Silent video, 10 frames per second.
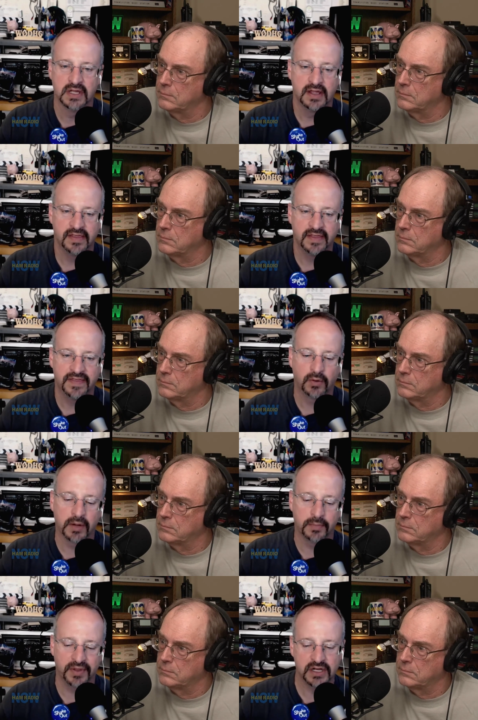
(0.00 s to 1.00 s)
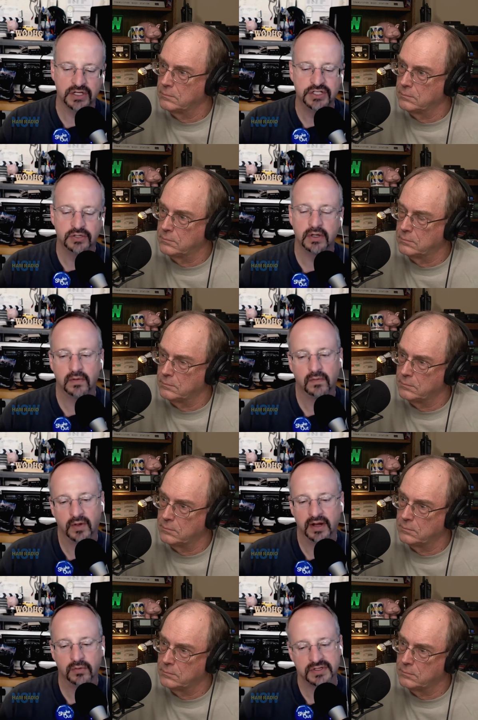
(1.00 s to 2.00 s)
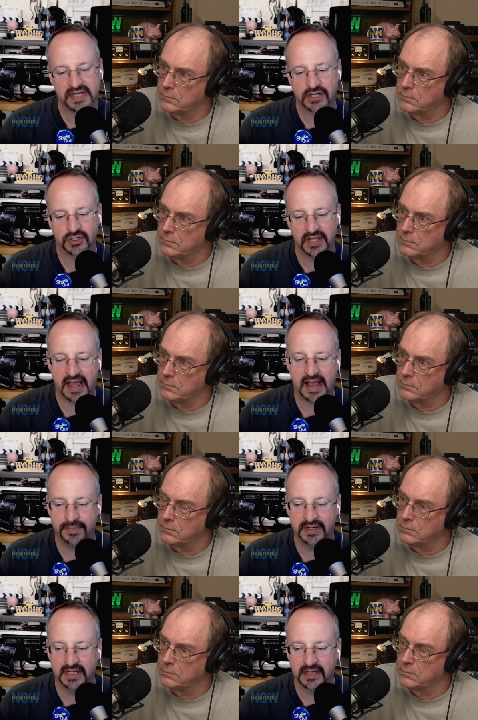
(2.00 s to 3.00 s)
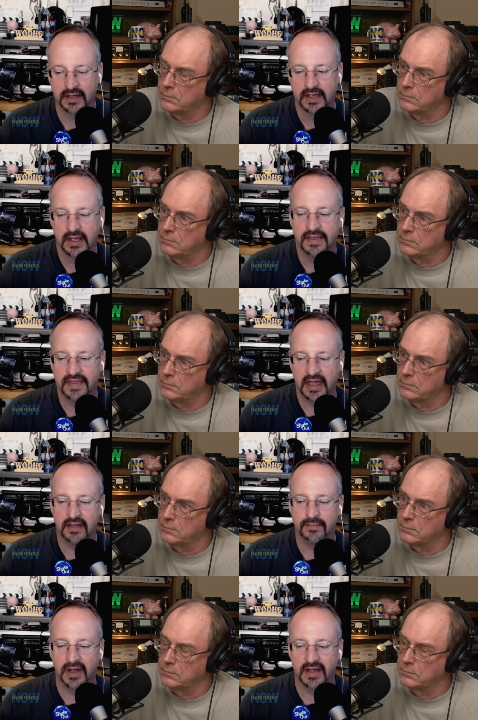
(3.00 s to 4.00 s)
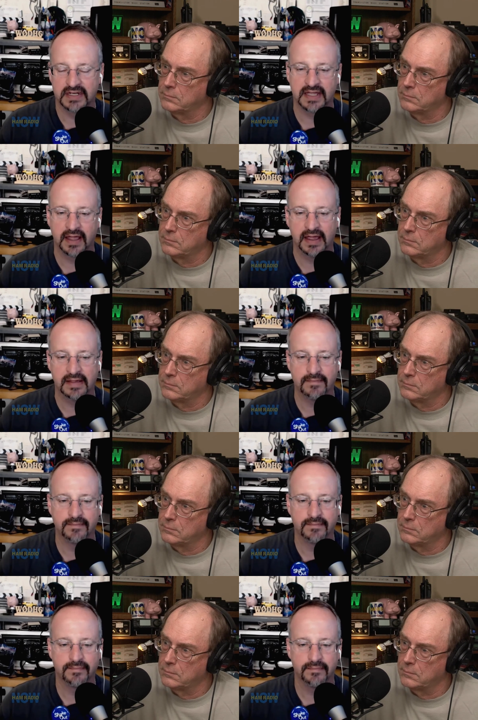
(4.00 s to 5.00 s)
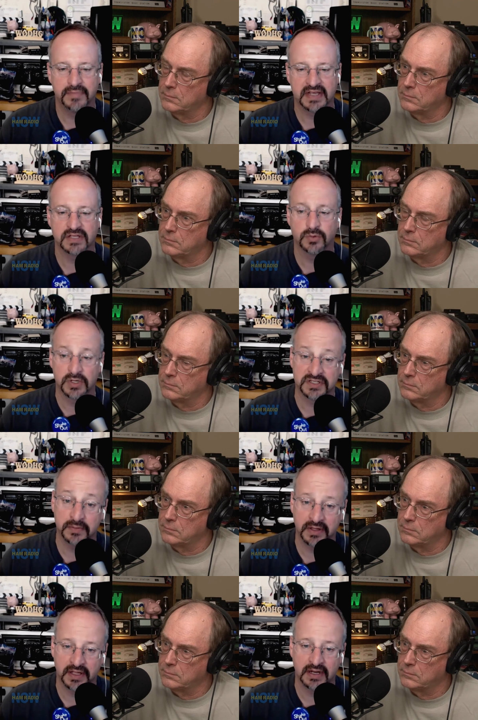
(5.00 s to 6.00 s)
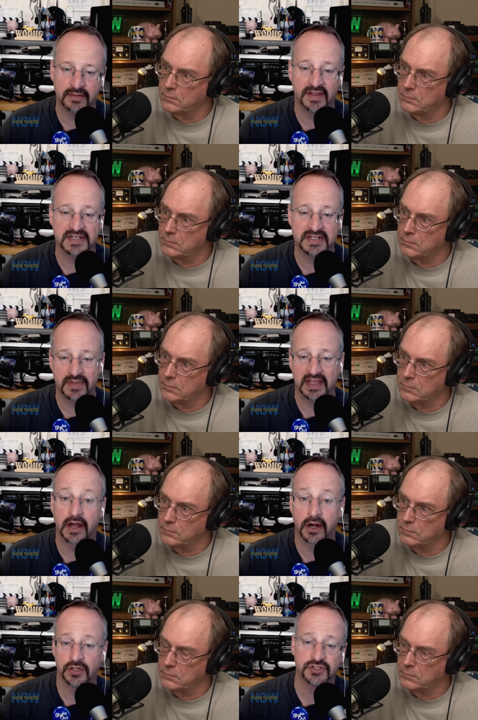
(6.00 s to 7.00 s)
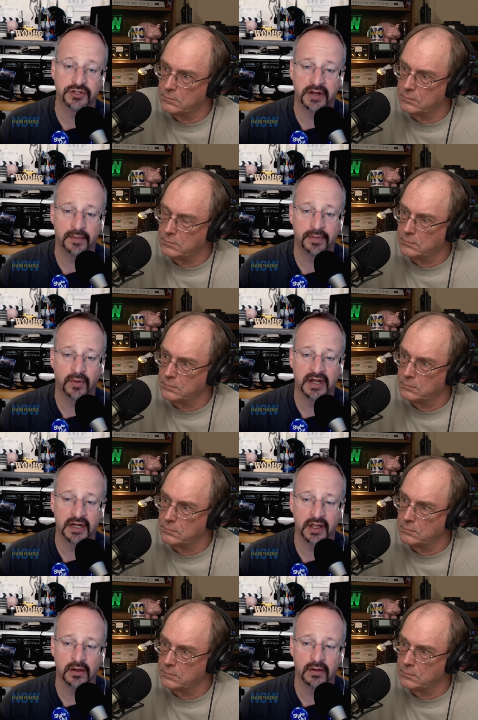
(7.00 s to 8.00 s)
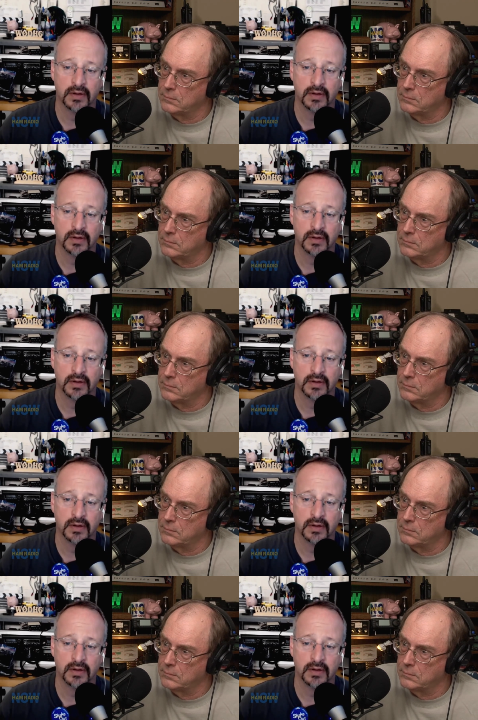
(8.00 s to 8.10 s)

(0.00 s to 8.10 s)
Speaker 1: that they were going to plan to do it when it was actually happening that by the time because it was simulated by the time they got it all stood up and ready to go